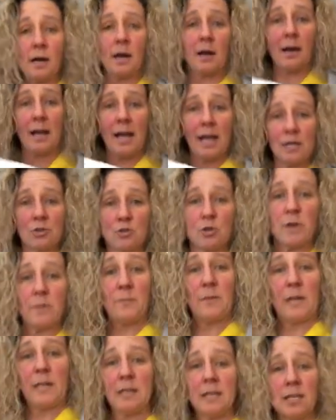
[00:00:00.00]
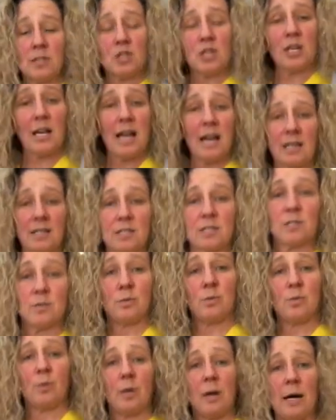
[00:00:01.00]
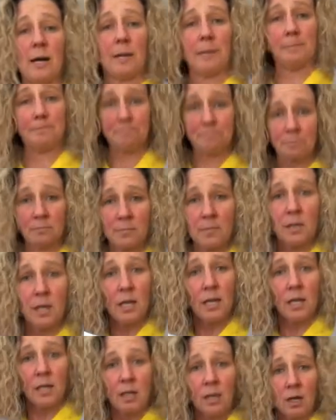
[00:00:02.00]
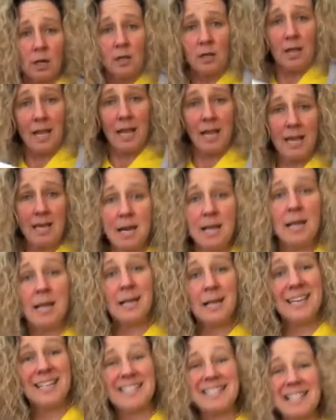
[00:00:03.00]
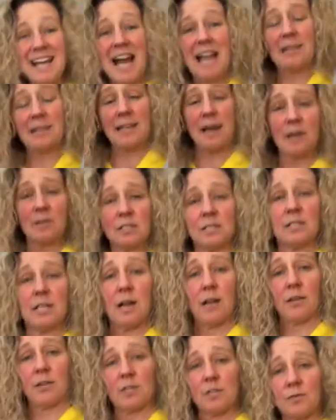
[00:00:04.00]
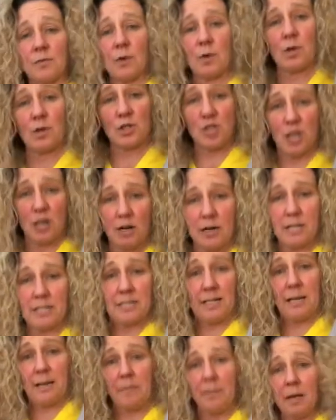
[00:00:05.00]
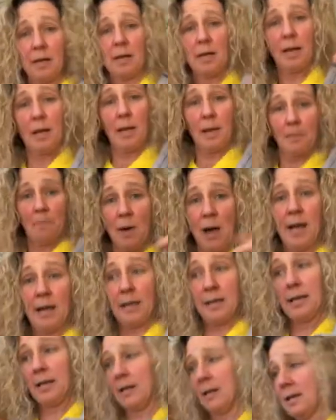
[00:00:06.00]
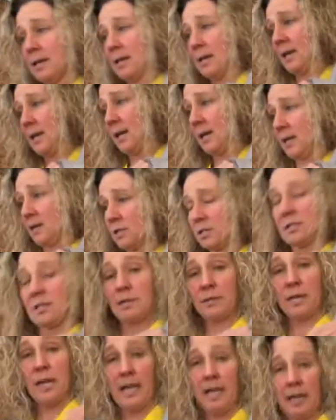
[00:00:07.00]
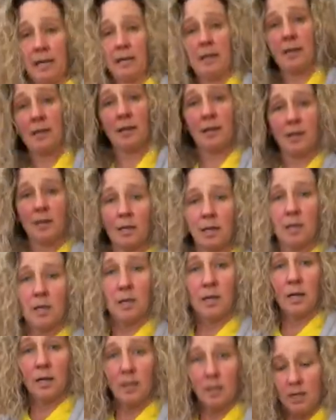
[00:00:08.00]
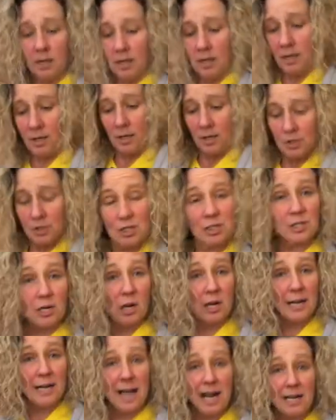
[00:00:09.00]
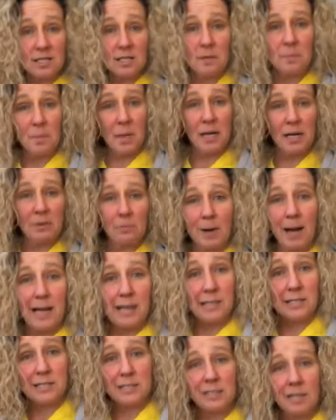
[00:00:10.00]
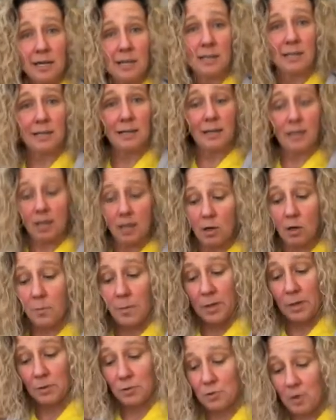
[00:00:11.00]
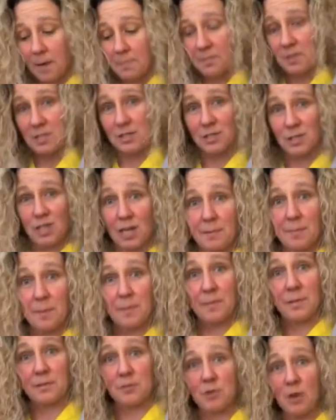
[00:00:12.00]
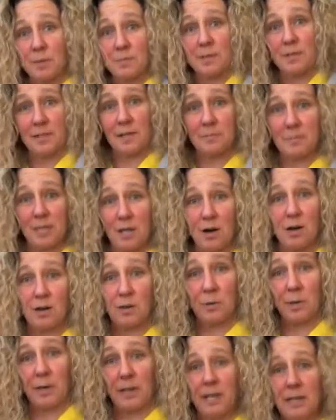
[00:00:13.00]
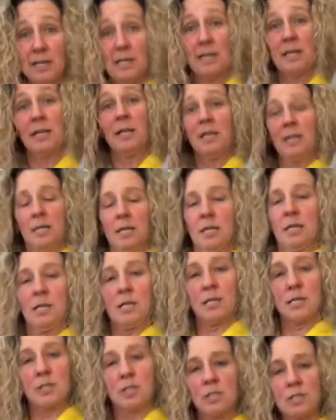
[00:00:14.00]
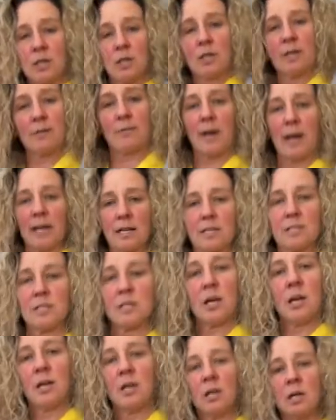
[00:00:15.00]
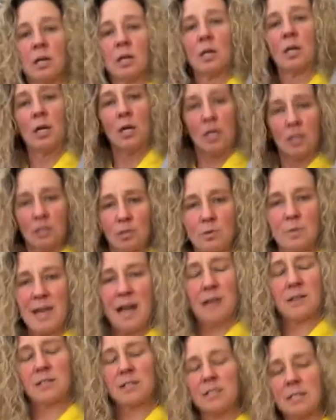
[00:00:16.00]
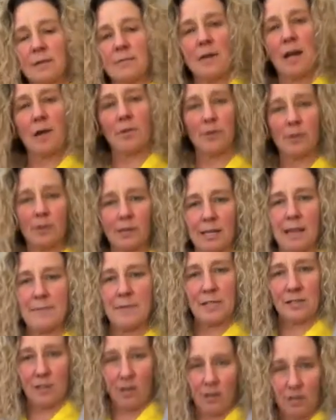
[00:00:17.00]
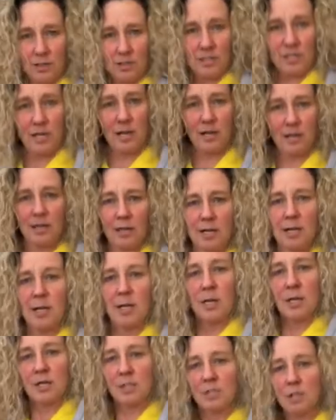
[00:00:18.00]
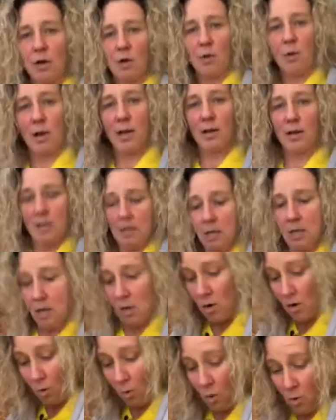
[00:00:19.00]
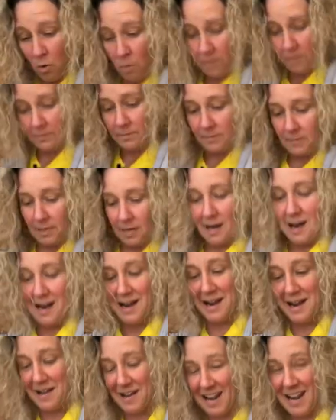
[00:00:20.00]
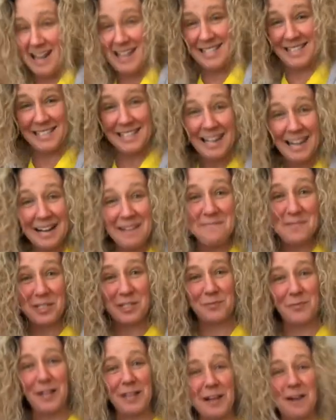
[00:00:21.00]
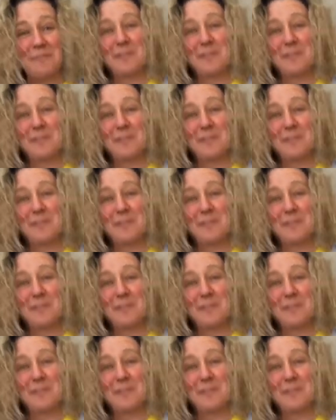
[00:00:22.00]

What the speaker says: entry fee that she has to hit is $9,000 for her charity team. But here's the thing. She's already got money raised. I hope I don't drop this and jam up the treadmill. That'd be awkward. She's already raised $2,711. So, oh, there it is. Almost fell off the